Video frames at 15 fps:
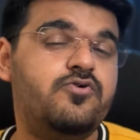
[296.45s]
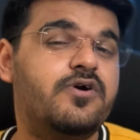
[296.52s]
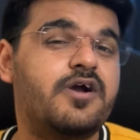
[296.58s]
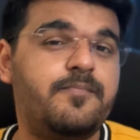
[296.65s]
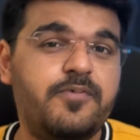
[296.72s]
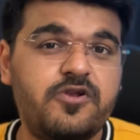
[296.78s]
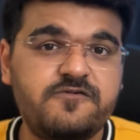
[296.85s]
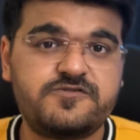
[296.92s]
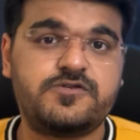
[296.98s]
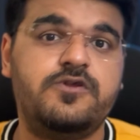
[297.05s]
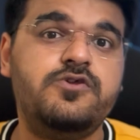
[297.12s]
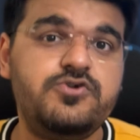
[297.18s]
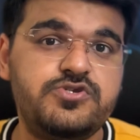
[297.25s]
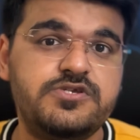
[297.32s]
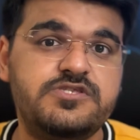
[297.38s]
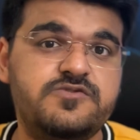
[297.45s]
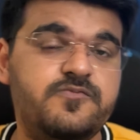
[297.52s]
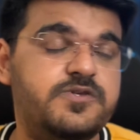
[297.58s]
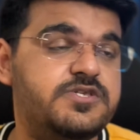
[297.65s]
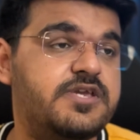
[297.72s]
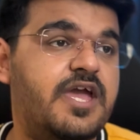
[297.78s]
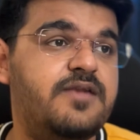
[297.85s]
a couple of solutions
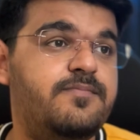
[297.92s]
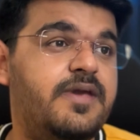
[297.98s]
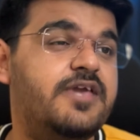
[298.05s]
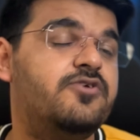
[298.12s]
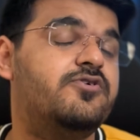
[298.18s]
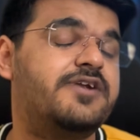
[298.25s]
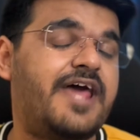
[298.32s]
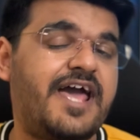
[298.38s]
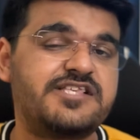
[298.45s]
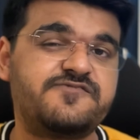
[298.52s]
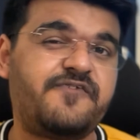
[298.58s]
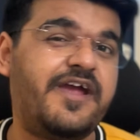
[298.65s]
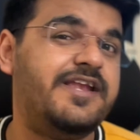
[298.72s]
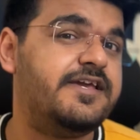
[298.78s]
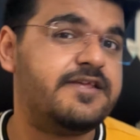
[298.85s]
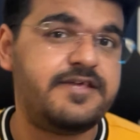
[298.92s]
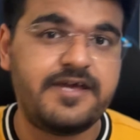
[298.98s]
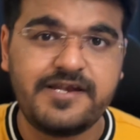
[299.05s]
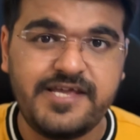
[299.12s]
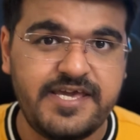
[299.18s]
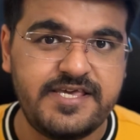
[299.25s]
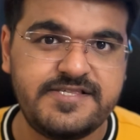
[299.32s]
which can make your tax filing
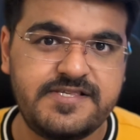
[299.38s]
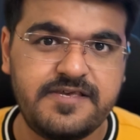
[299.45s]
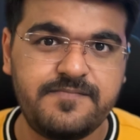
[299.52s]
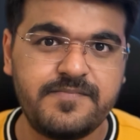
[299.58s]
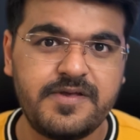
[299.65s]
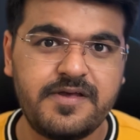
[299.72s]
really easy.